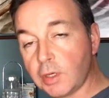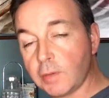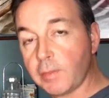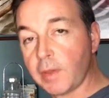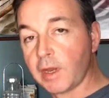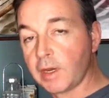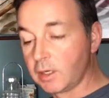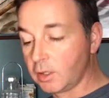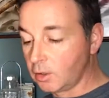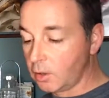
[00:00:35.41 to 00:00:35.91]

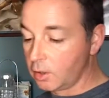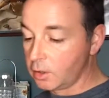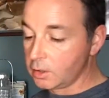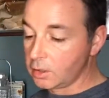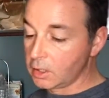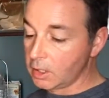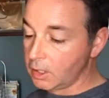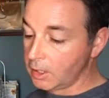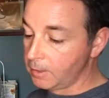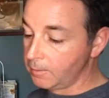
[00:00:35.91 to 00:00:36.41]
depending
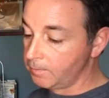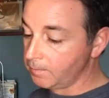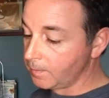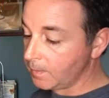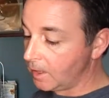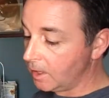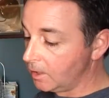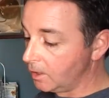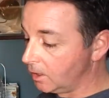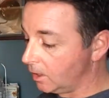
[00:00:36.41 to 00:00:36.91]
on
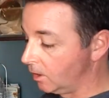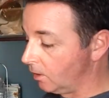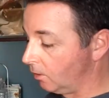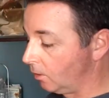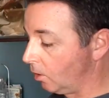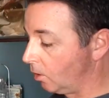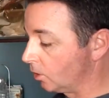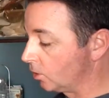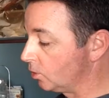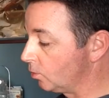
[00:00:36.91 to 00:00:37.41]
how
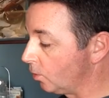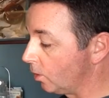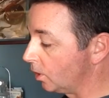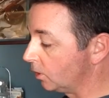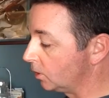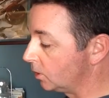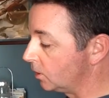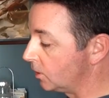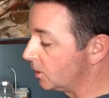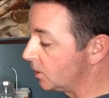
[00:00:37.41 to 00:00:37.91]
long you
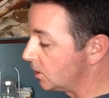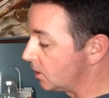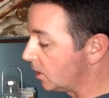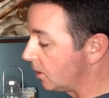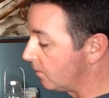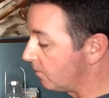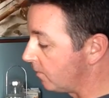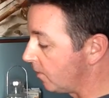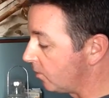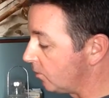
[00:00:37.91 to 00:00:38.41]
want
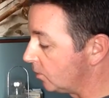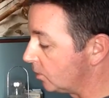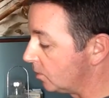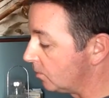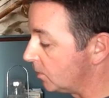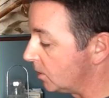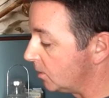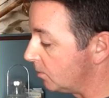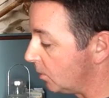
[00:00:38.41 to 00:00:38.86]
the feather to be.